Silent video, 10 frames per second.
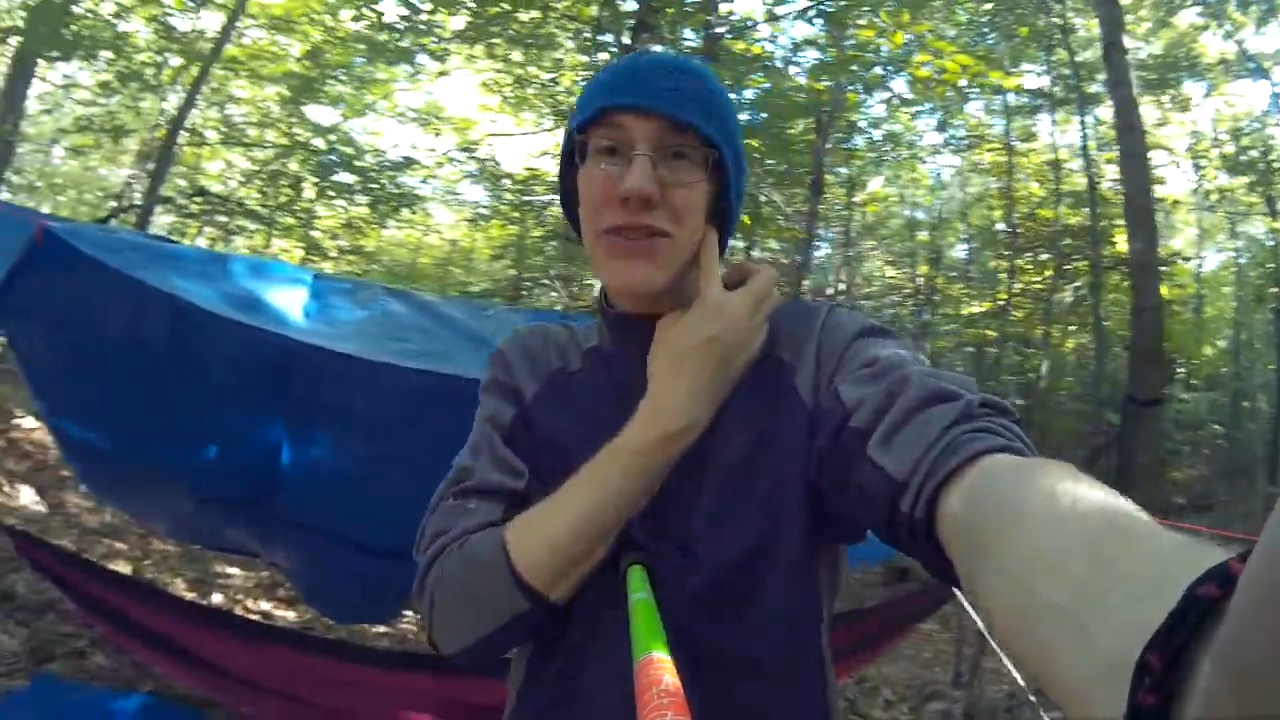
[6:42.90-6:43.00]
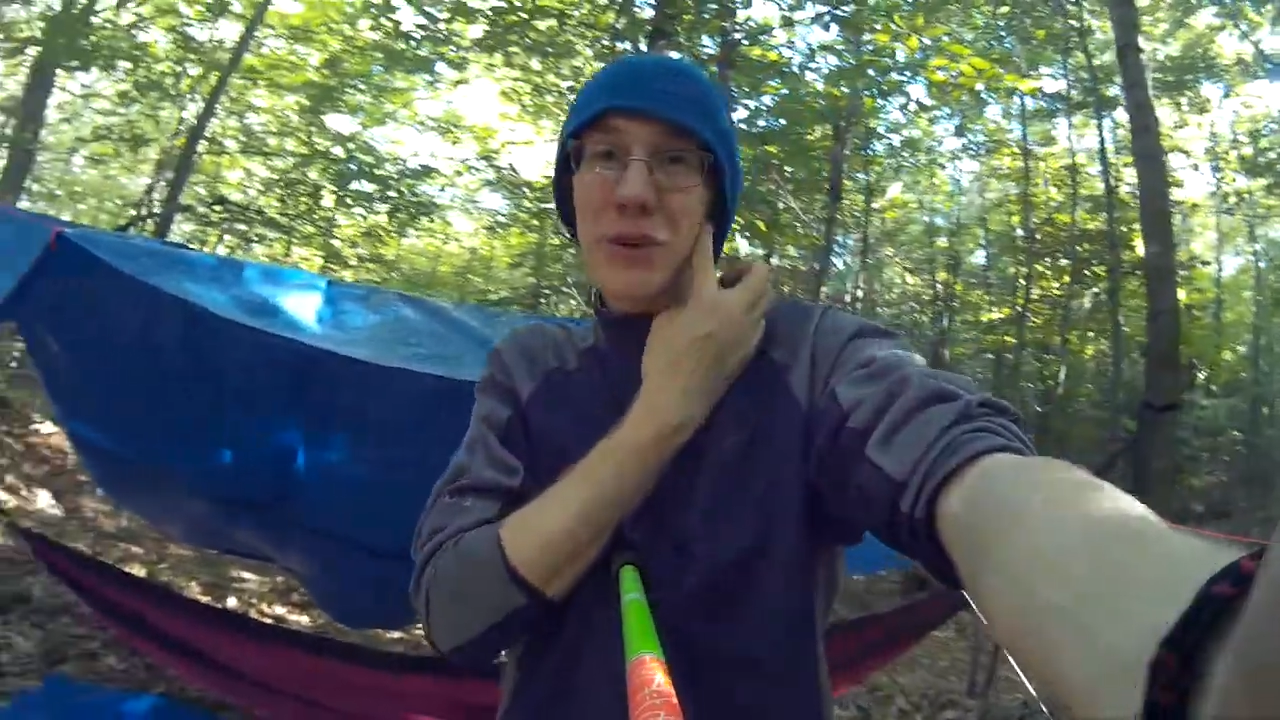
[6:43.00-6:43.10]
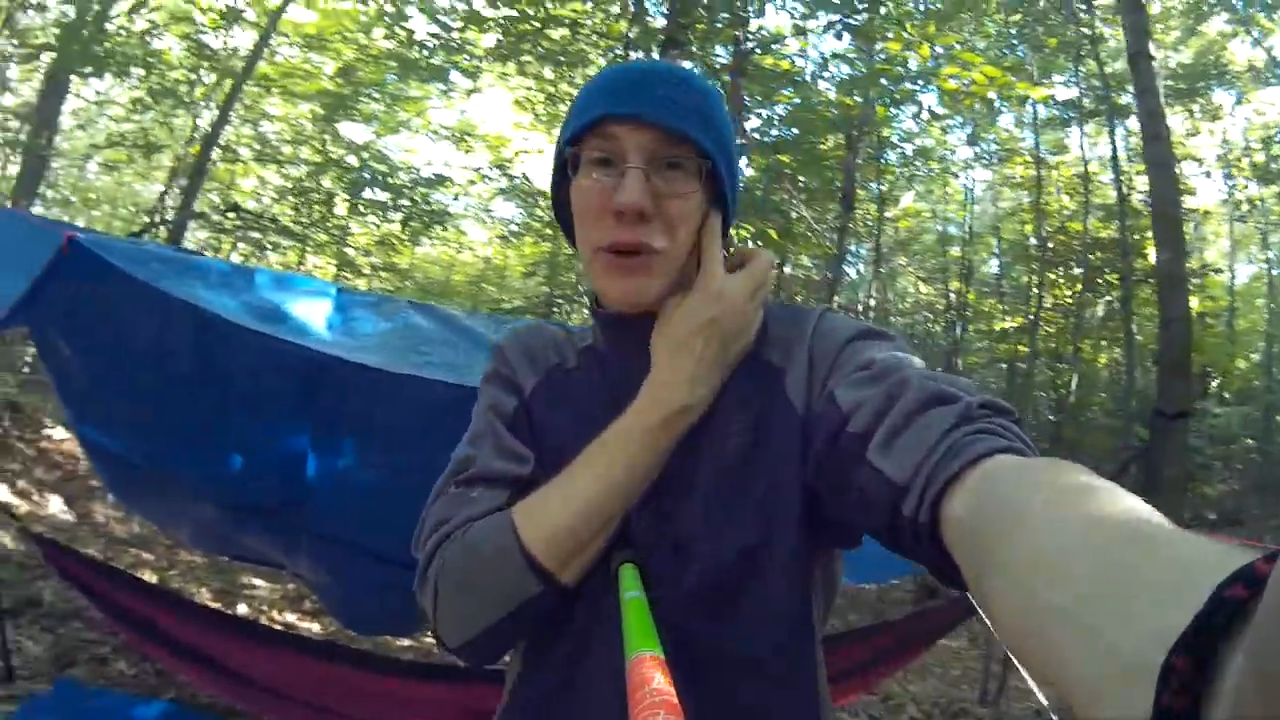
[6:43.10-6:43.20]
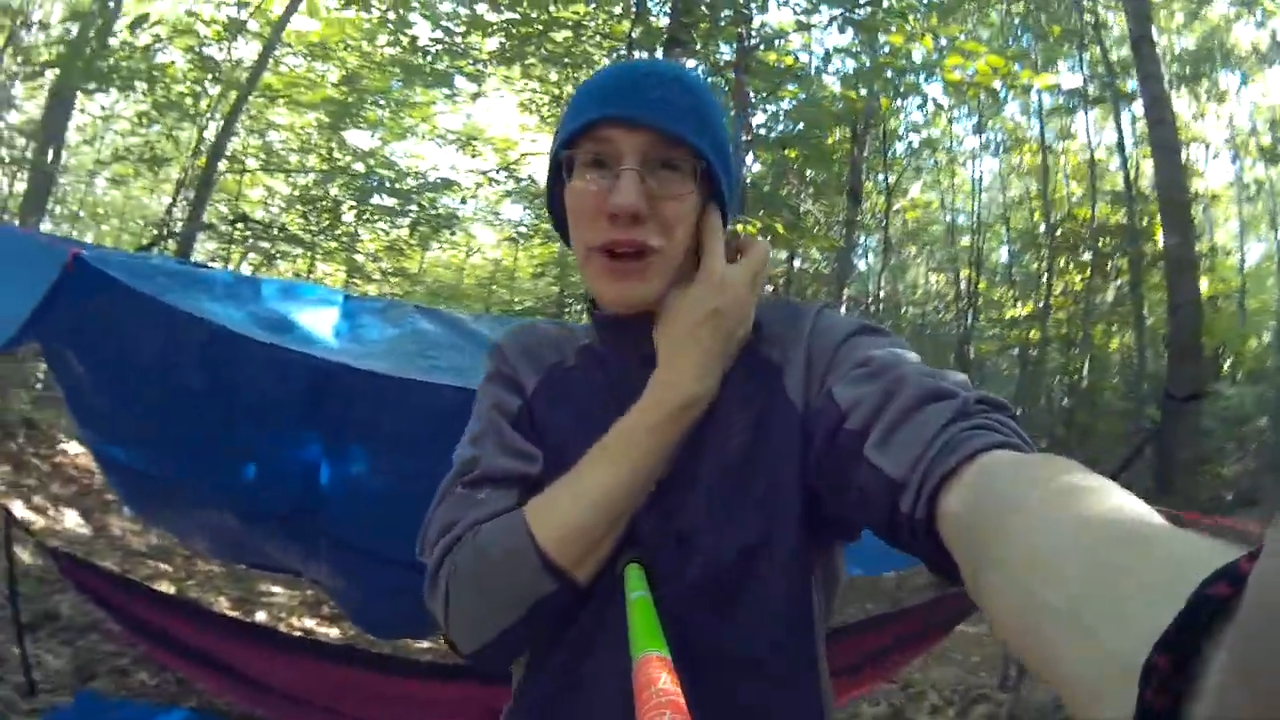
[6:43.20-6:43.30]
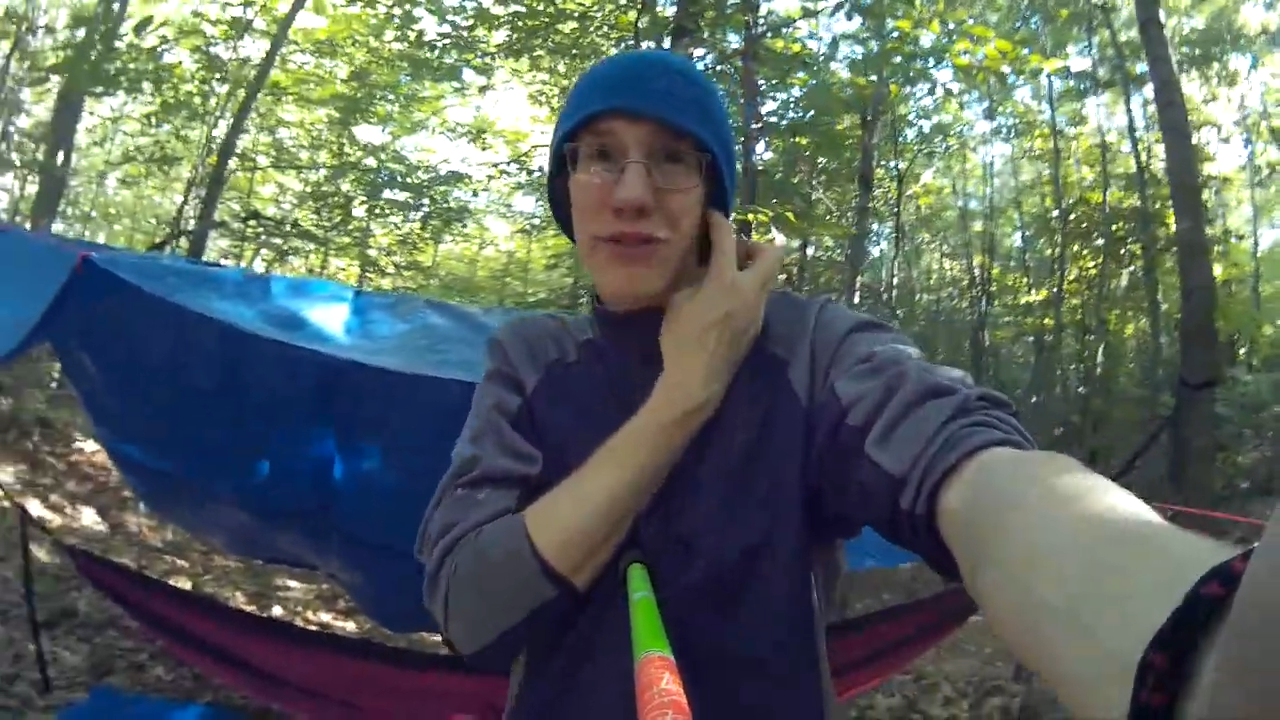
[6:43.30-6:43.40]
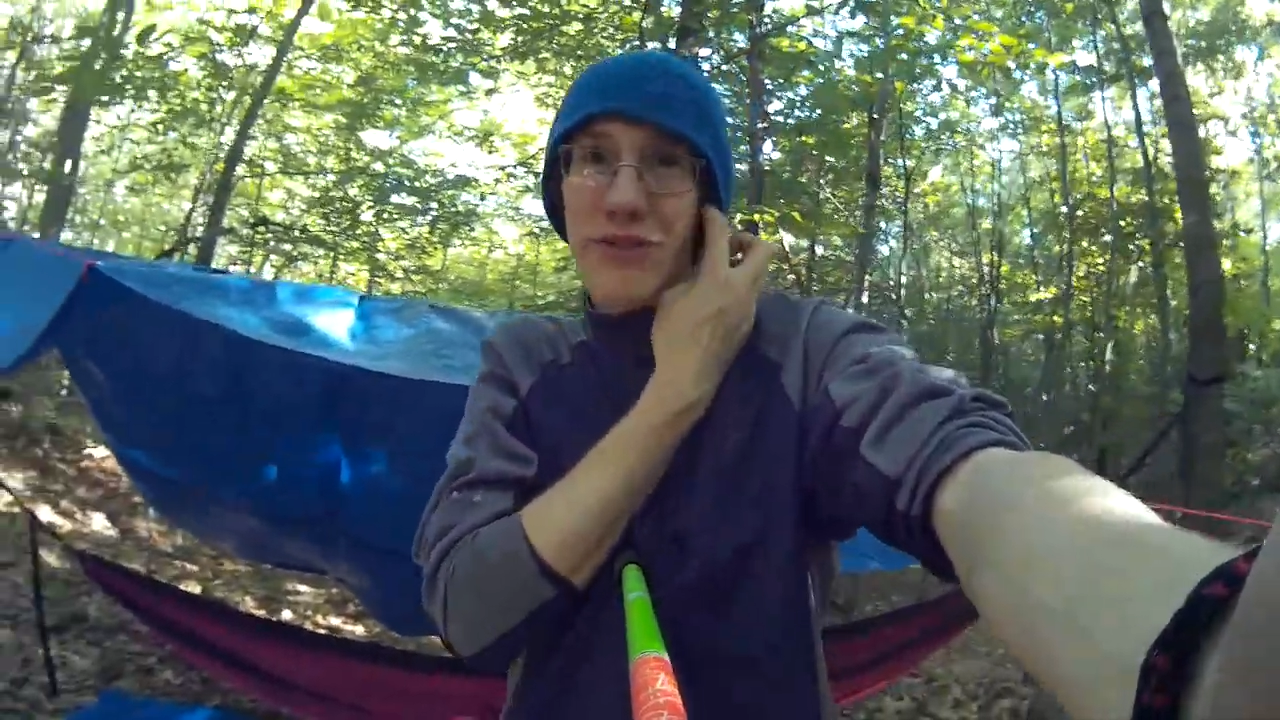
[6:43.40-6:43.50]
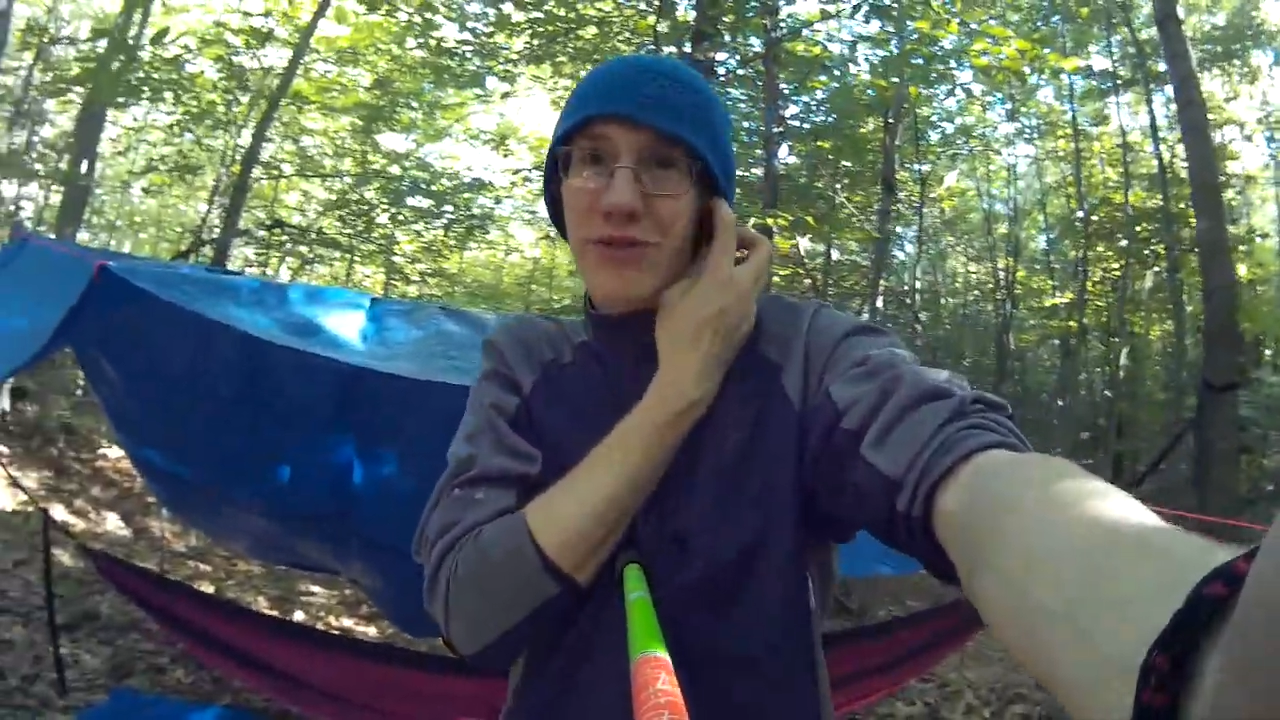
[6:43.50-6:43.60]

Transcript: and we'll get